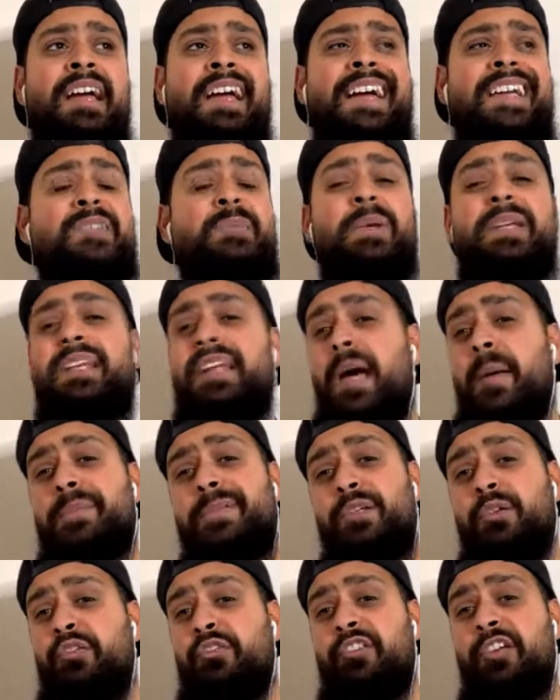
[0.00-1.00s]
It's been an
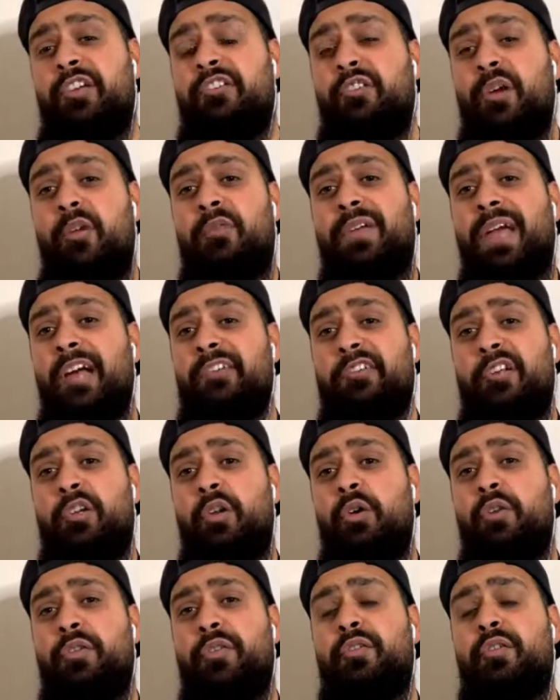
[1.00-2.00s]
absolute shit show. If you actually
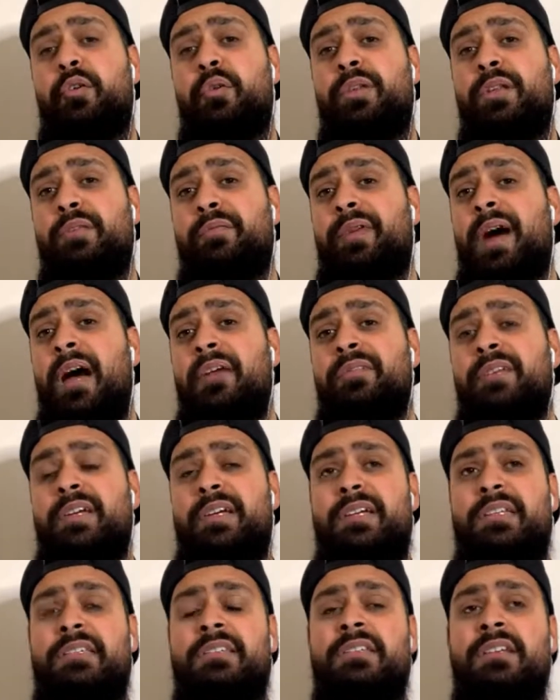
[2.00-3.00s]
look through the 5
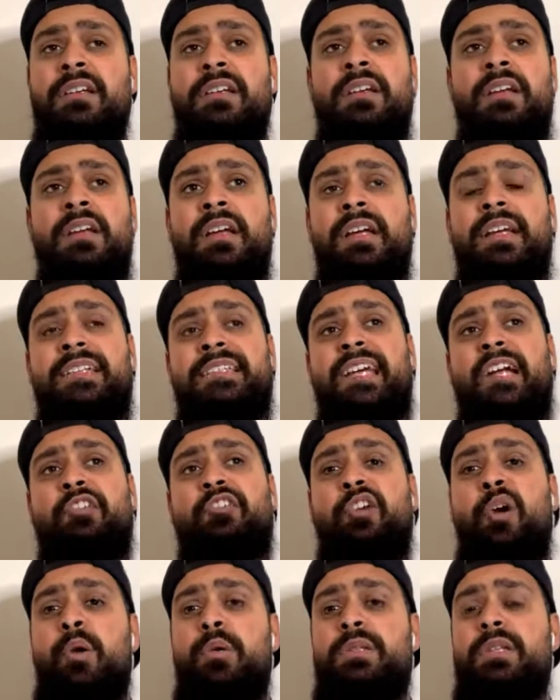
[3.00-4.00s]
years, he's had
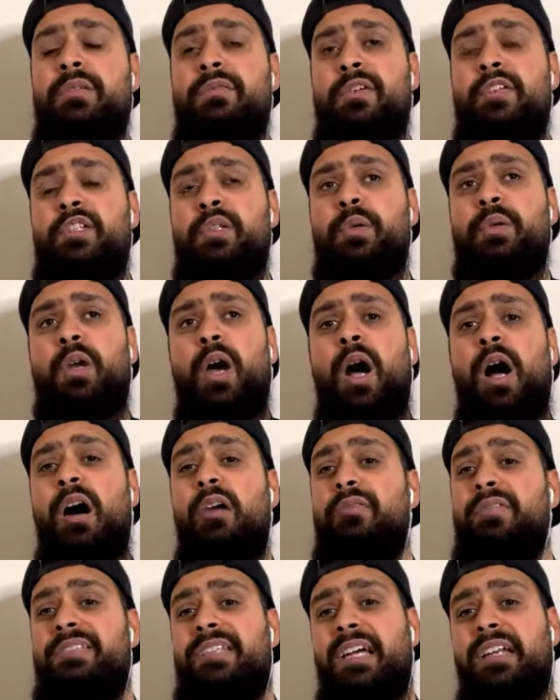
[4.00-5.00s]
Jose for
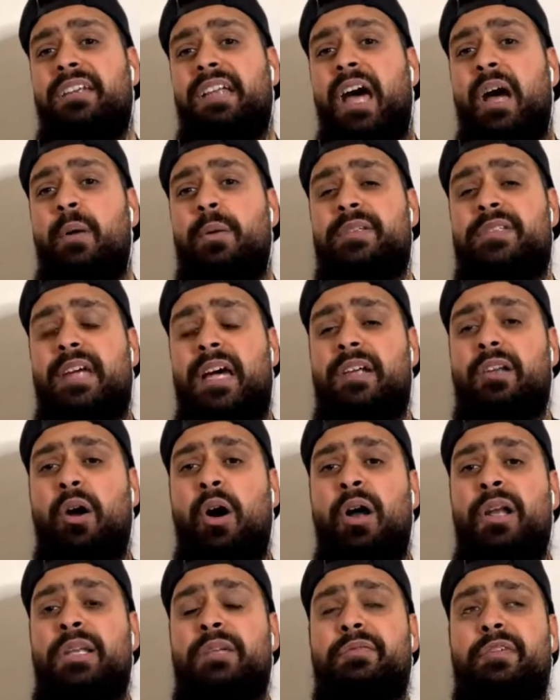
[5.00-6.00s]
2.5. He's had
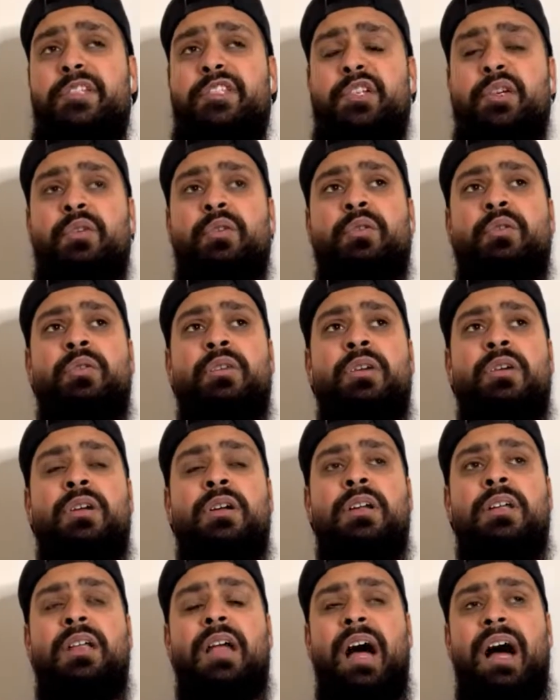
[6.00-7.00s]
Ole for 2.
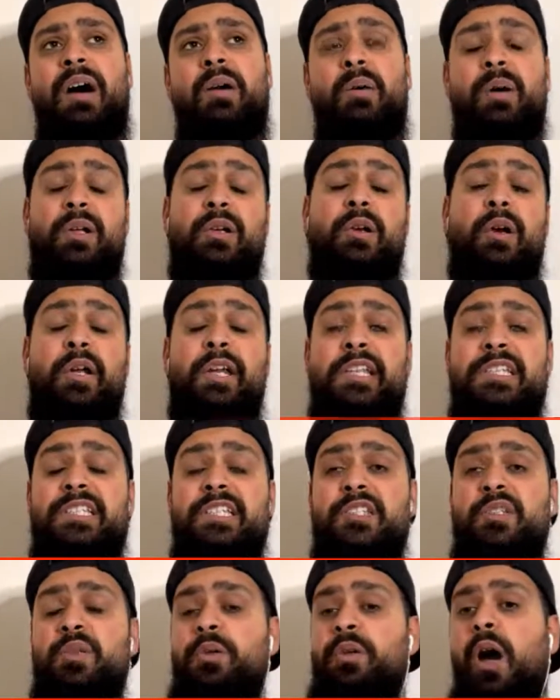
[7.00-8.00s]
Going
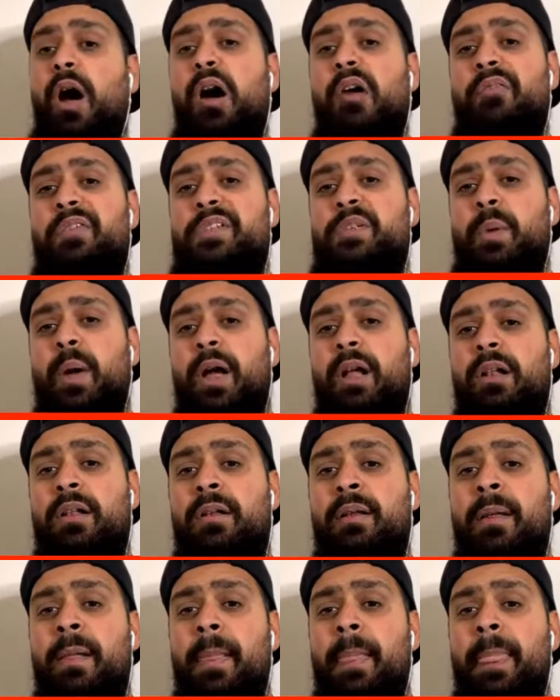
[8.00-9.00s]
into 2.5 as
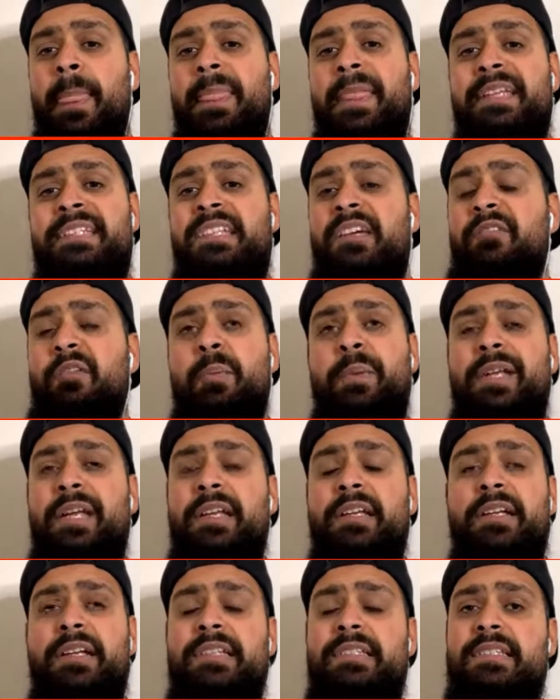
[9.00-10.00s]
well. There's never been
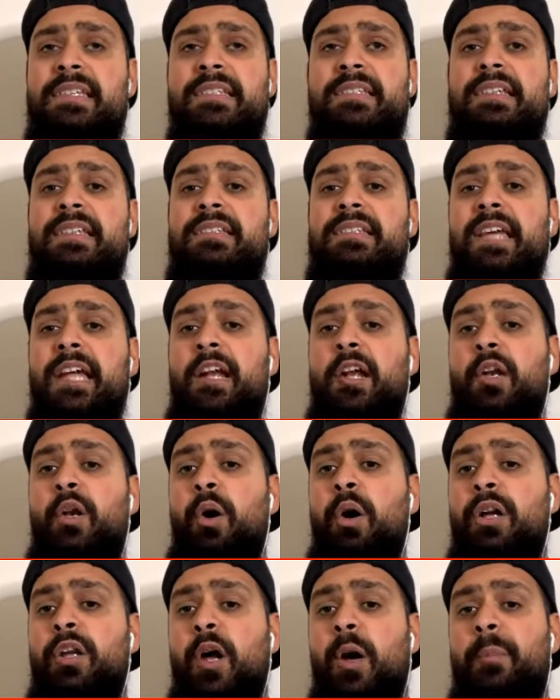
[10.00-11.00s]
any consistency. And I
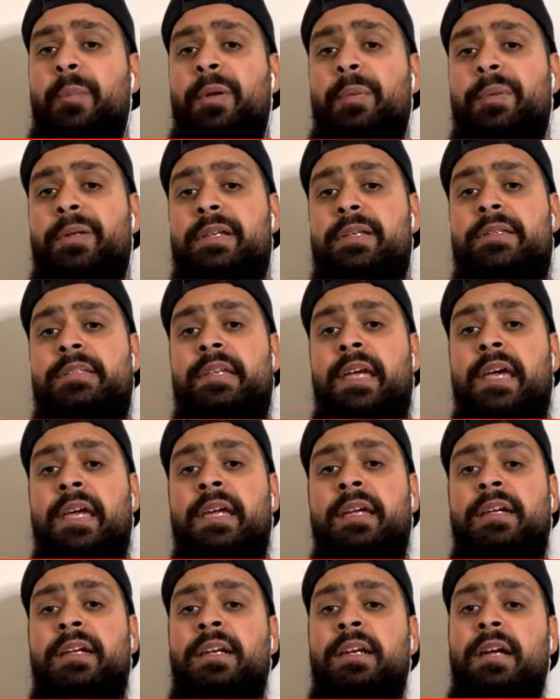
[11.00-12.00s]
know a lot of people are going to
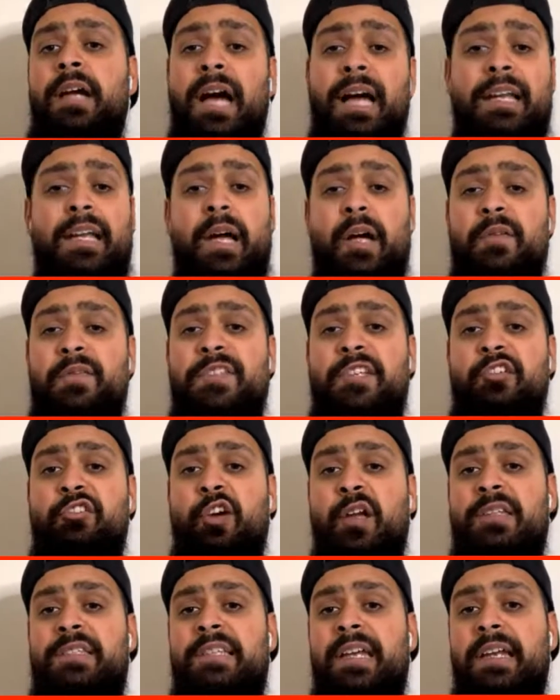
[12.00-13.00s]
say, and obviously
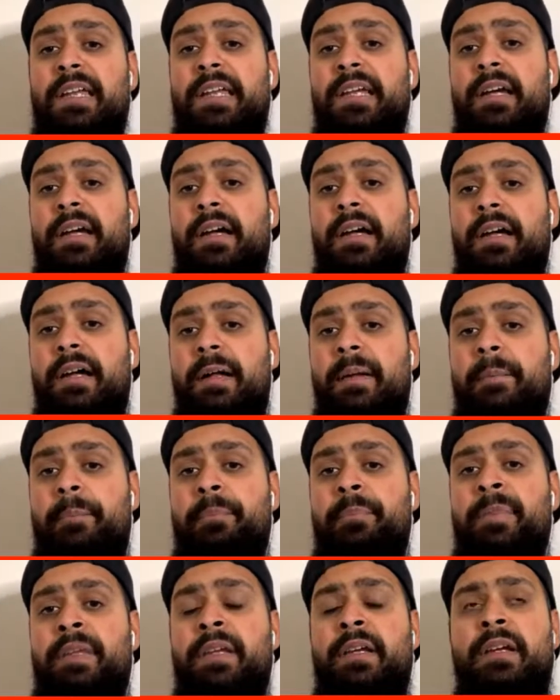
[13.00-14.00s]
John said here,
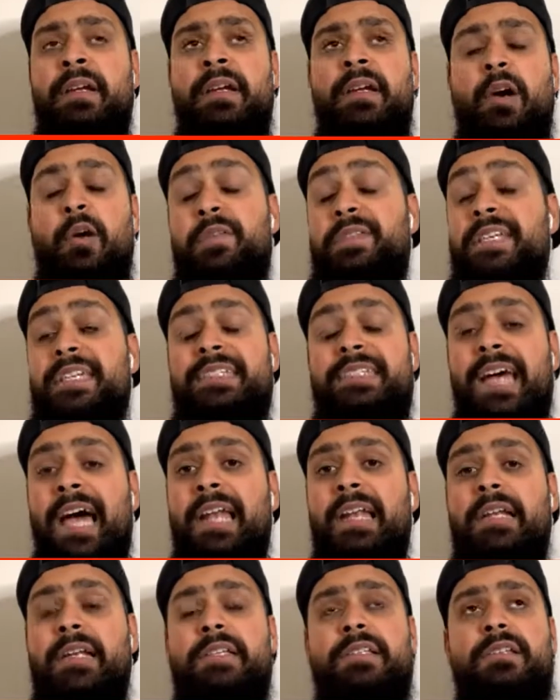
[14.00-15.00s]
obviously his
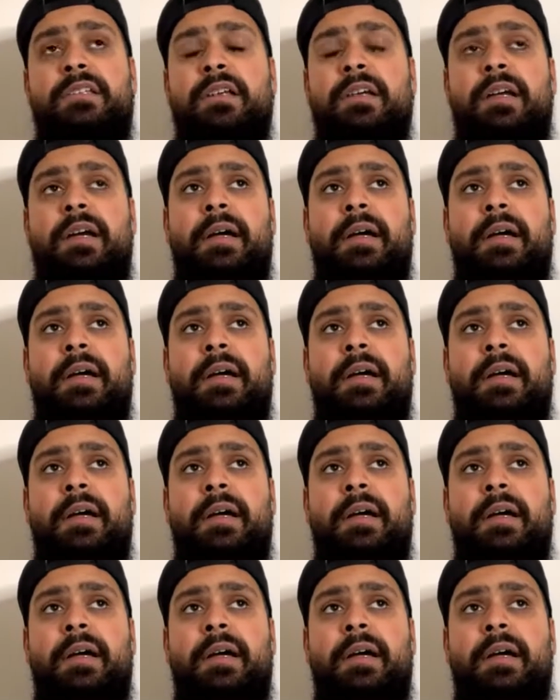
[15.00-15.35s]
talent is